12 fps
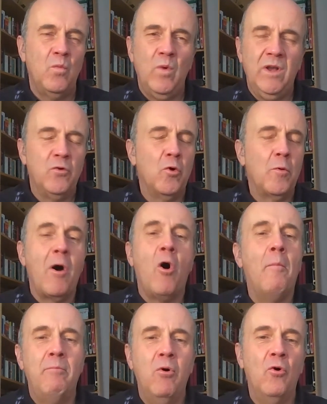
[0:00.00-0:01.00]
we talk about
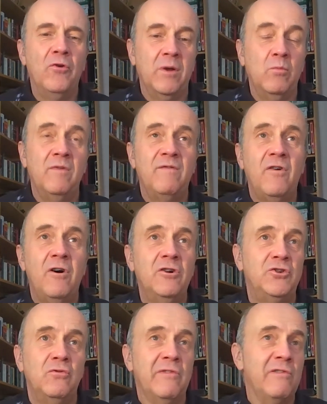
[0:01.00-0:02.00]
onboarding with
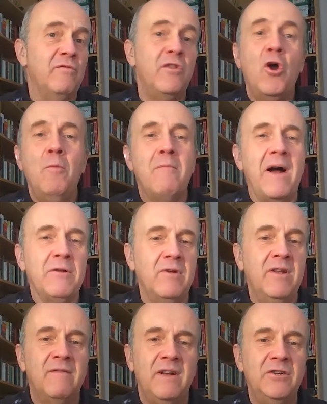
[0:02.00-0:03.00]
virtual, so no manual
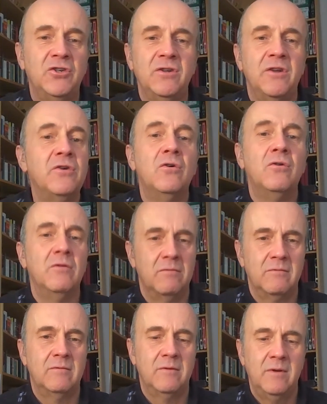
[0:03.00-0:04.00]
intervention at all.
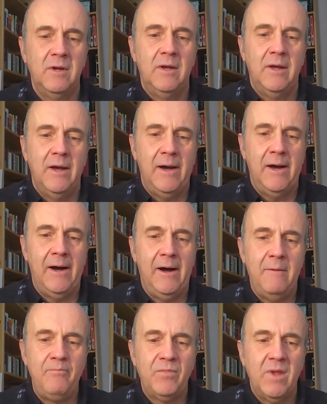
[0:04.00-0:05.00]

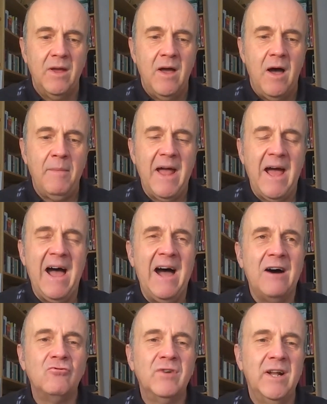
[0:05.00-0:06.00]

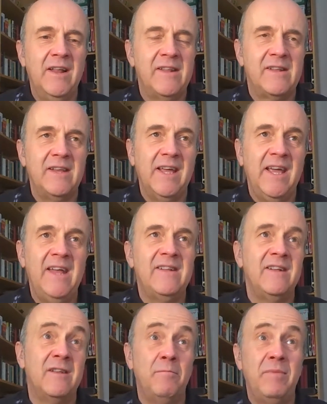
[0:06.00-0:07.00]
How realistic is
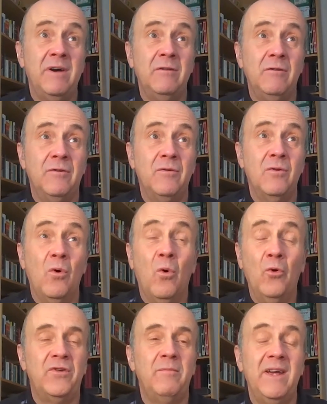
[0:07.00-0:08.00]
it to build
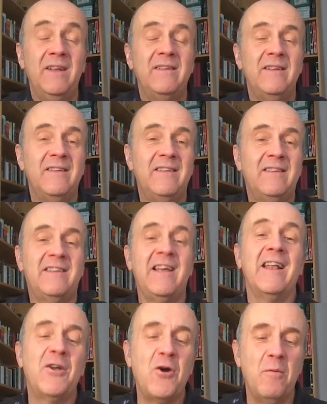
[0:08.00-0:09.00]
automated
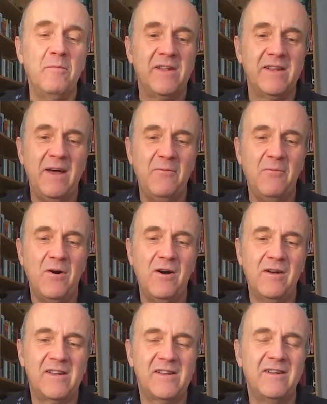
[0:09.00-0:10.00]
telecoms
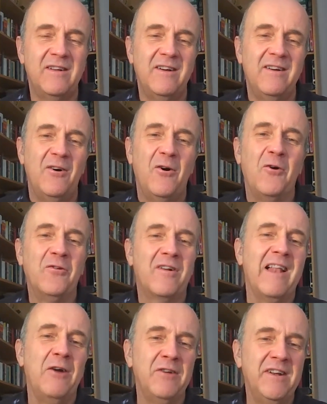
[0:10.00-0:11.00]
networks on
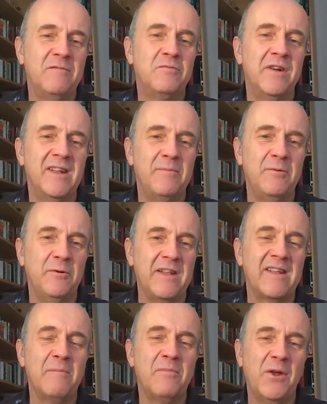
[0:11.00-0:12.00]
cloud-native principles?
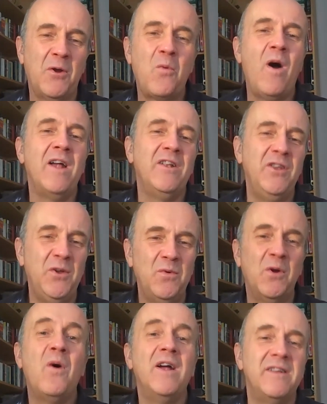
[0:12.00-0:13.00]
That's something quite new
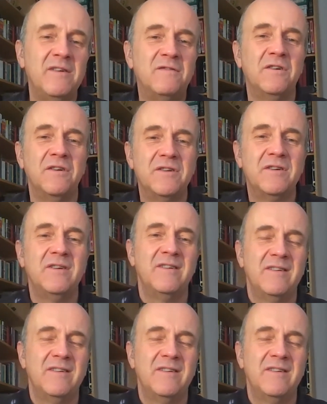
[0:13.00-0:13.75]
and quite different.